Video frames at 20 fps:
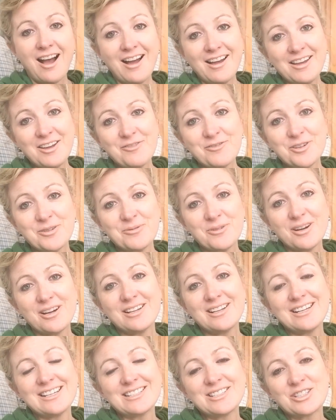Hi
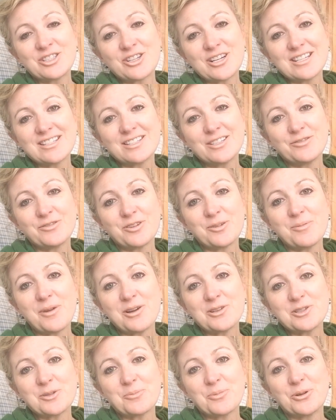everyone, it's Tracy from
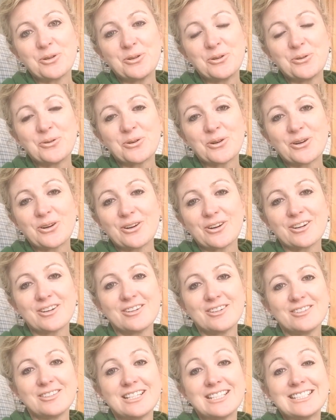Entrepreneur
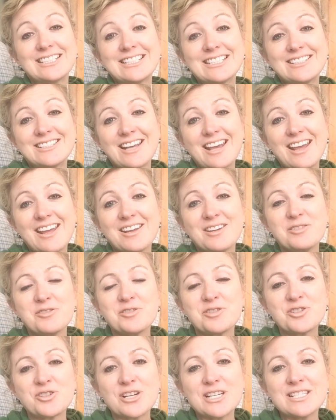Girl, and today
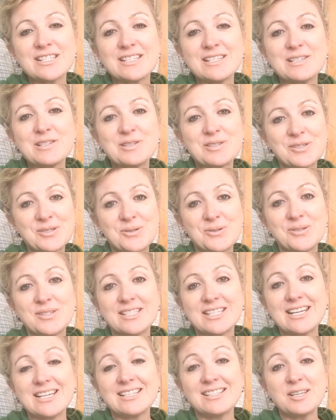is Tracy's
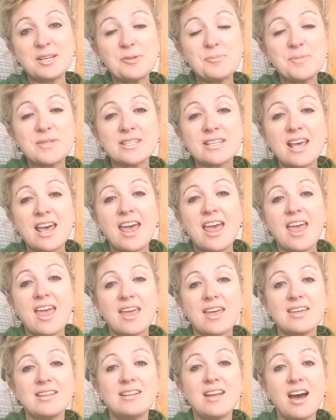Tuesday Tips,
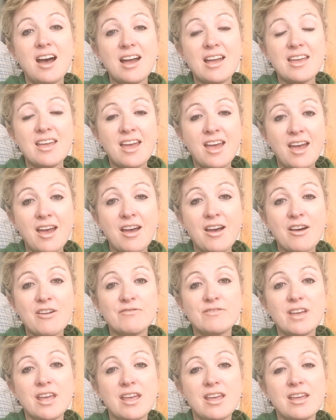and I
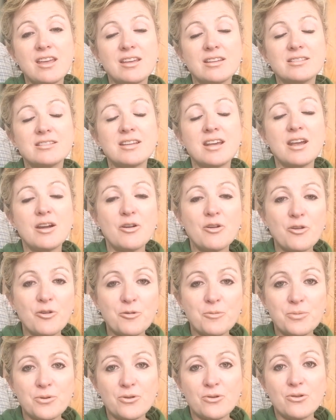have a
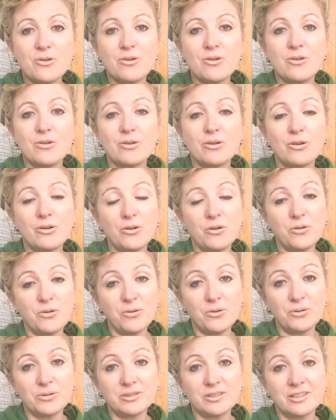terrible
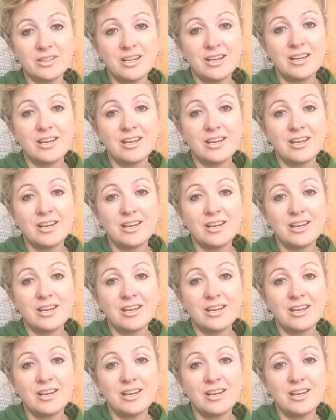cold.